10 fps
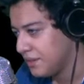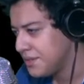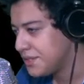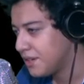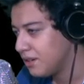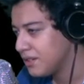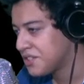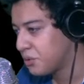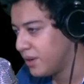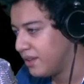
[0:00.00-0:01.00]
This girl
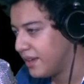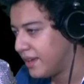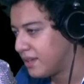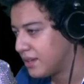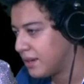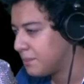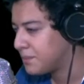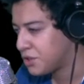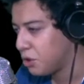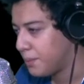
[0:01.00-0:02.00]
is really
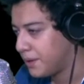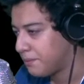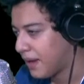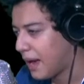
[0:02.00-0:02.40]
stupid.